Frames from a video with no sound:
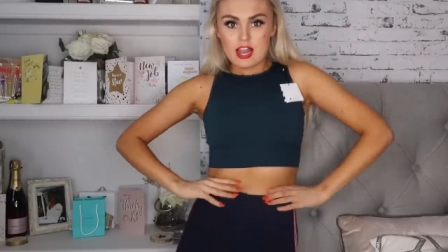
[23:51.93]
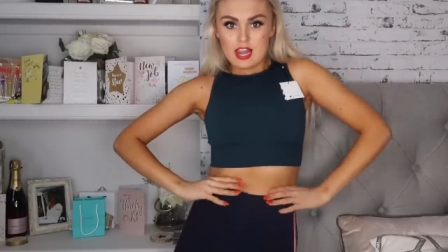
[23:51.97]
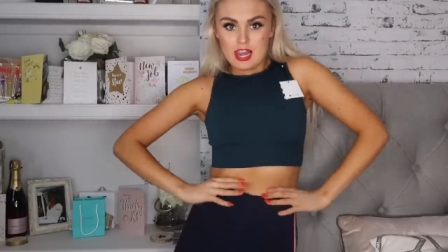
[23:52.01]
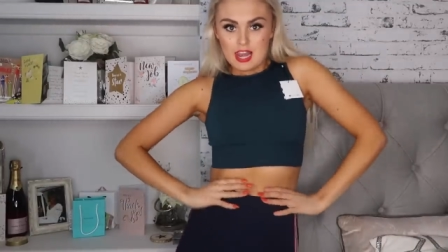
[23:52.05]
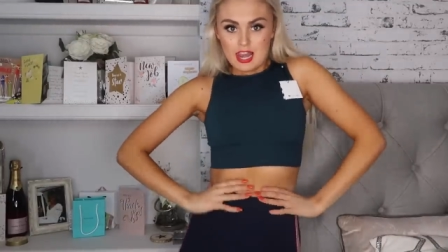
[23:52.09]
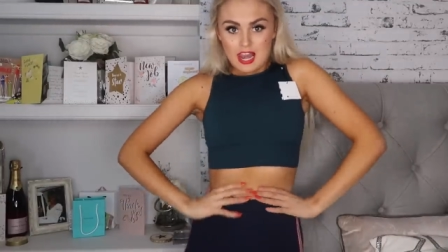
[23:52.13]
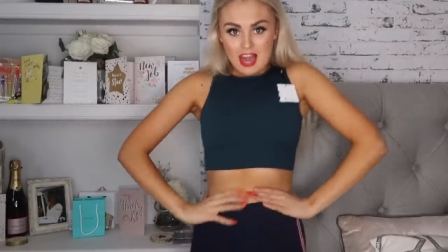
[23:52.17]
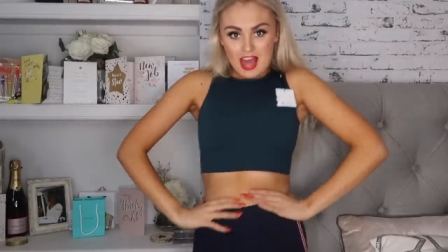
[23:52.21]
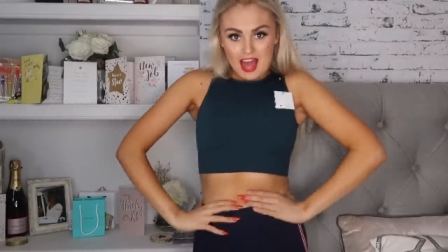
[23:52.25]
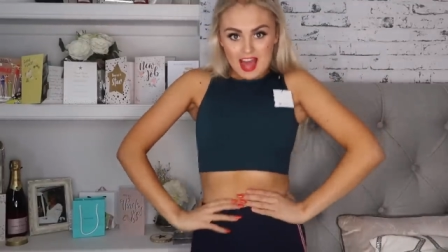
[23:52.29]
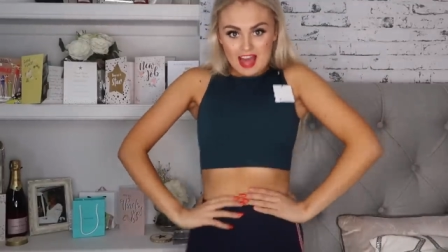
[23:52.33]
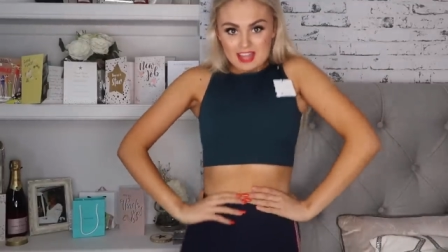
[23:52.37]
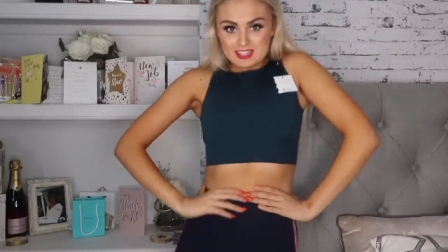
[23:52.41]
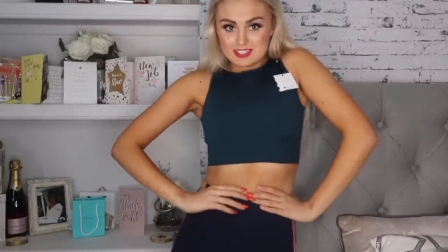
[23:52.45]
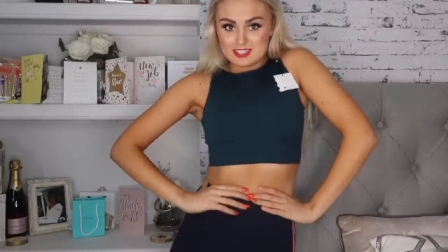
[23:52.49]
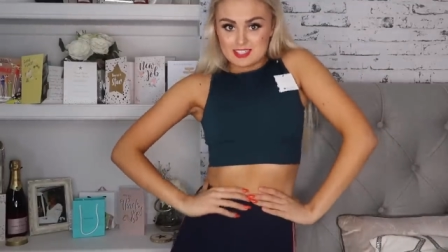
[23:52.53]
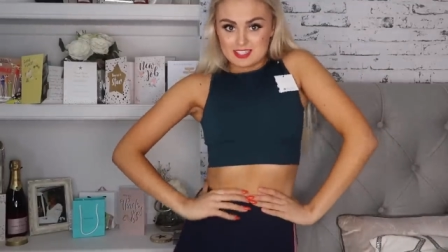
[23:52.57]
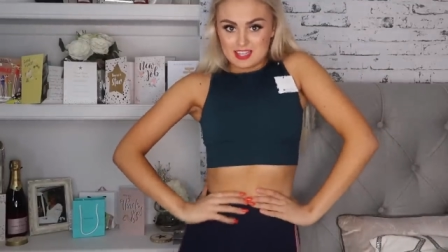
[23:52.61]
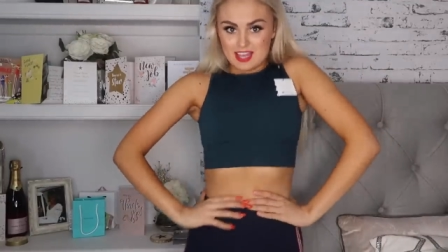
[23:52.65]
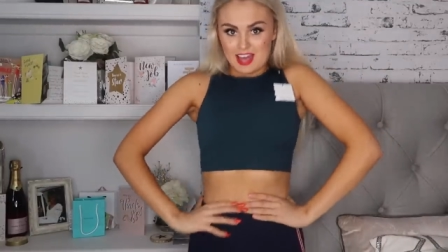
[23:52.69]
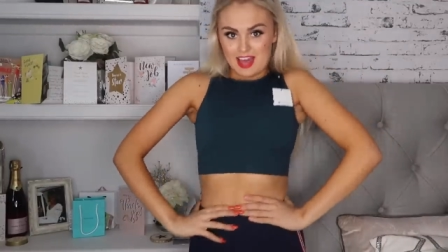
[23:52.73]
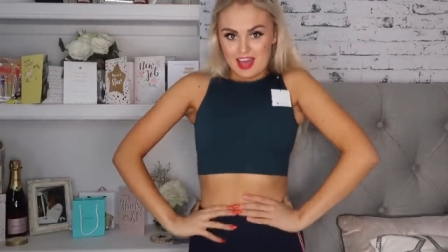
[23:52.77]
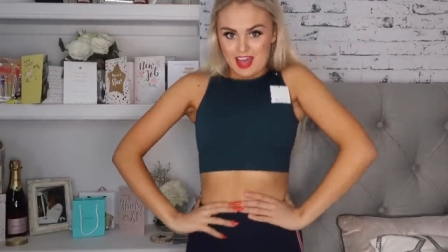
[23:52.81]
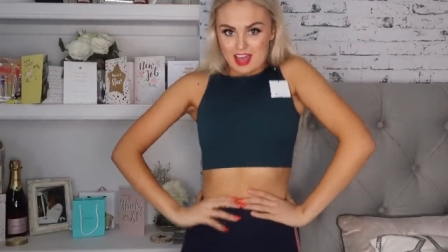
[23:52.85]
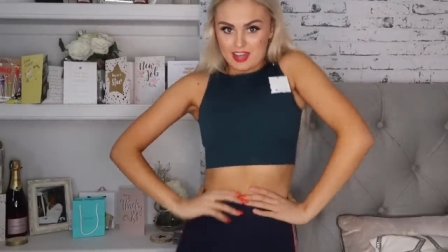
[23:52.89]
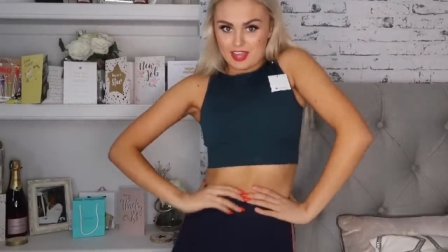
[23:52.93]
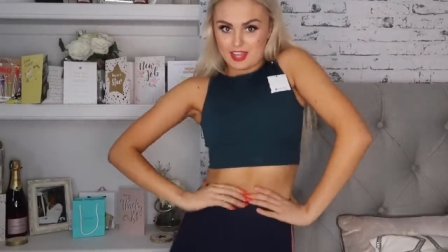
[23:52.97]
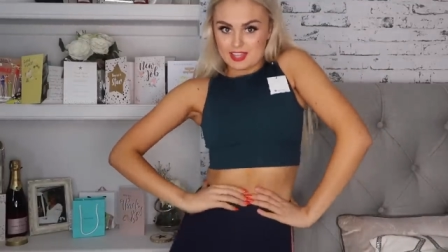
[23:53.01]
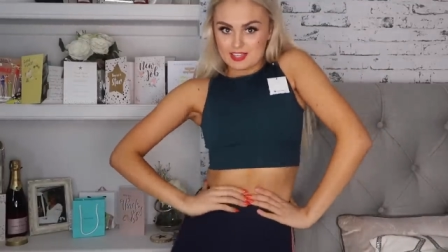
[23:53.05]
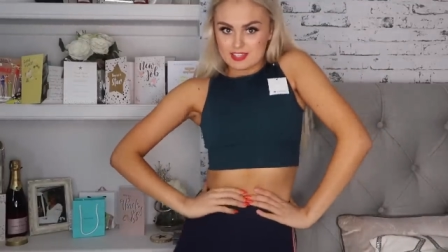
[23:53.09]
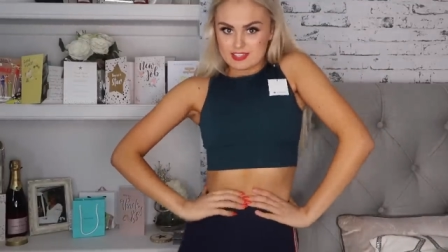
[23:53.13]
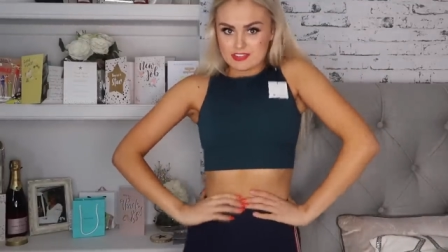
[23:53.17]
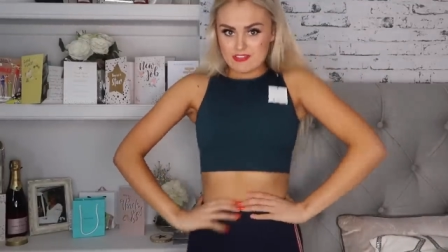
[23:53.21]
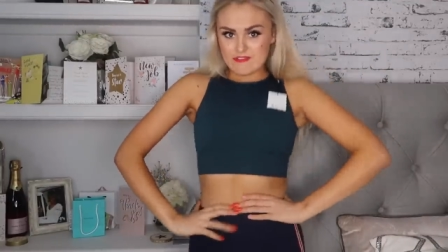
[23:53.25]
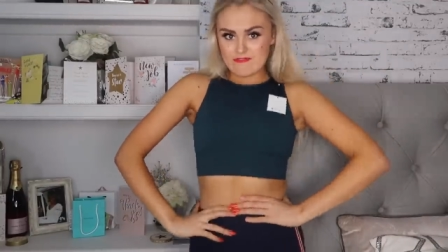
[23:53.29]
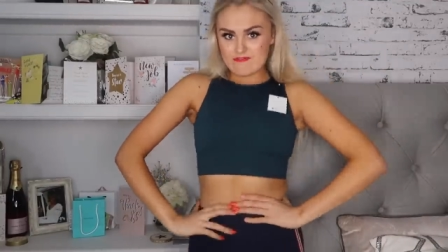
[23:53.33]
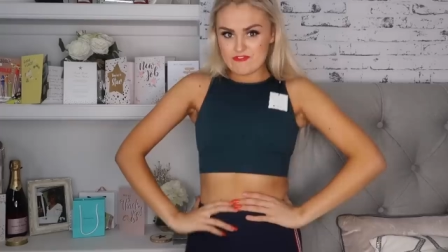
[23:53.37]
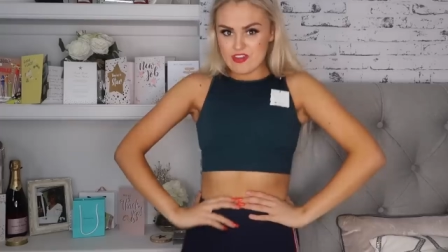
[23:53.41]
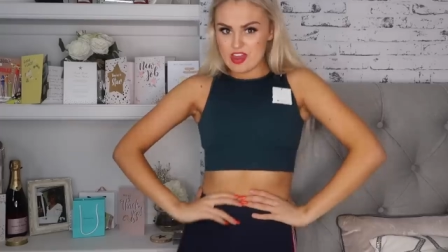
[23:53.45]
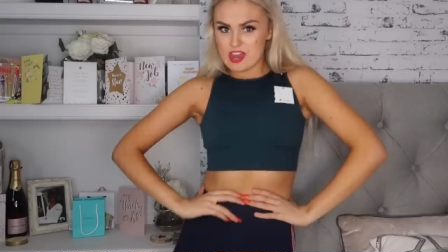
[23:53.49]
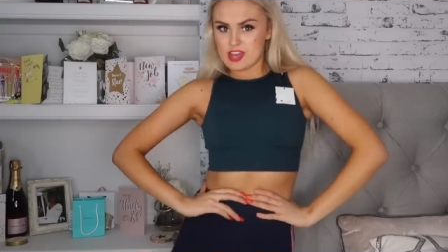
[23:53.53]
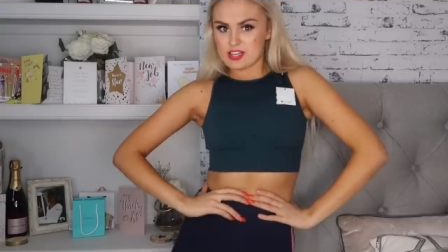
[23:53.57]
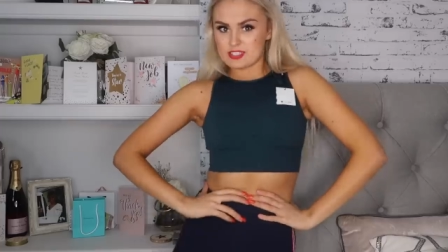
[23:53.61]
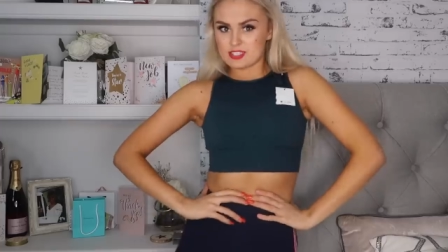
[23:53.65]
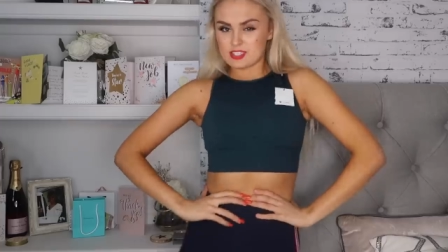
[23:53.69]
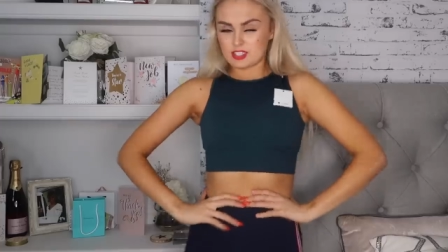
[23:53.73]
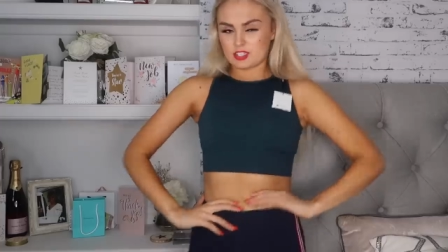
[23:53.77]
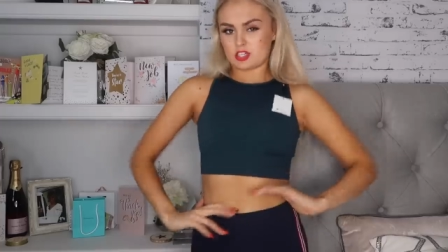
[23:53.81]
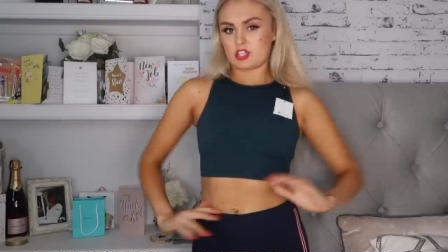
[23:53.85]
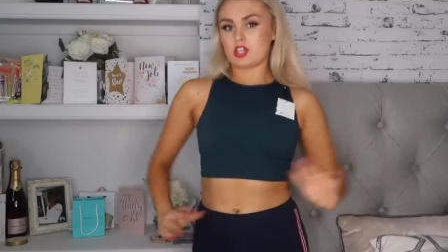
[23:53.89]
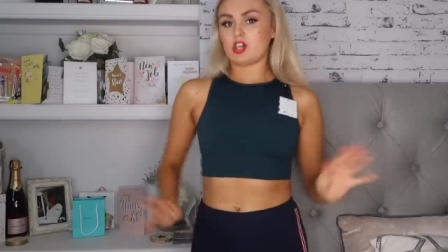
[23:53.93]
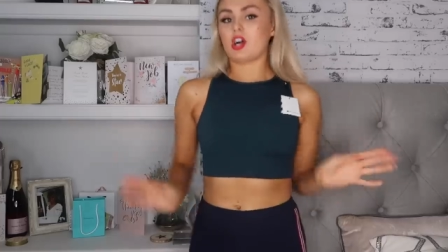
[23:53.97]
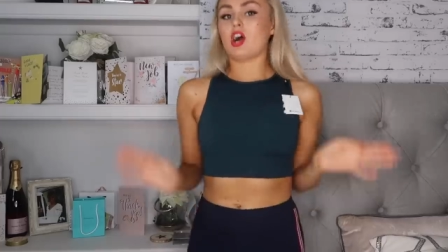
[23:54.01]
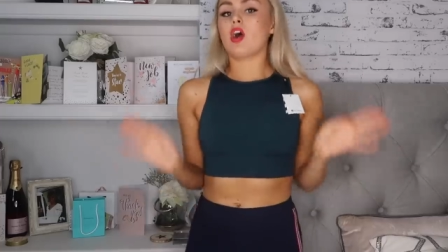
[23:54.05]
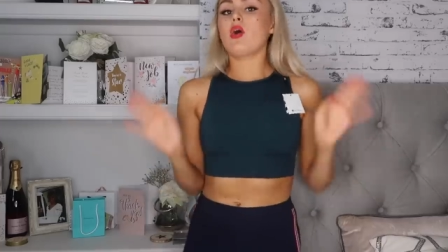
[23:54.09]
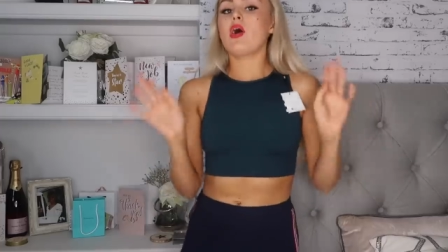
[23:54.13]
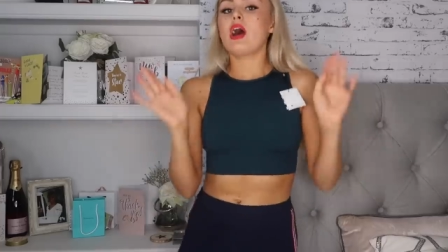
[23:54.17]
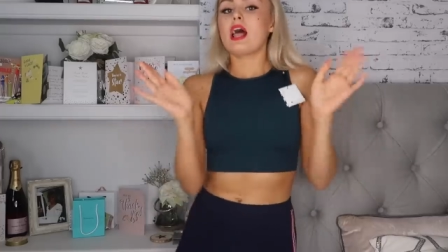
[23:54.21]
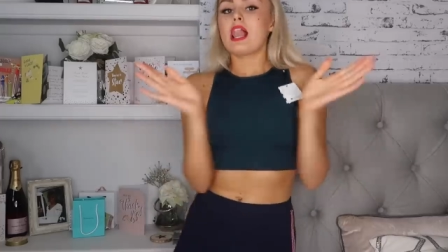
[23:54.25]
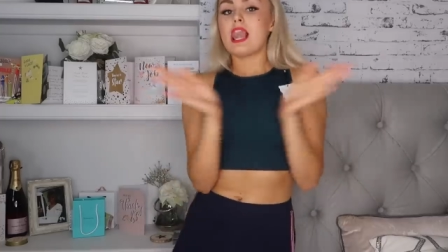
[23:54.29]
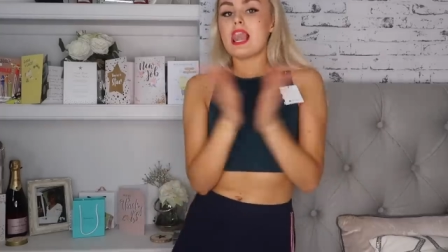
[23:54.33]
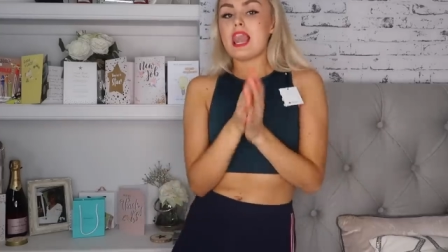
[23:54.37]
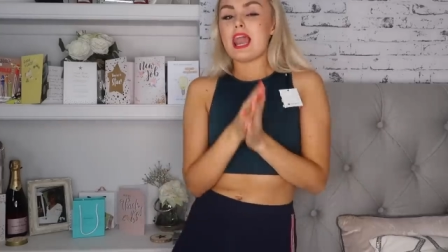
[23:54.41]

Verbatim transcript: Let's get into physical.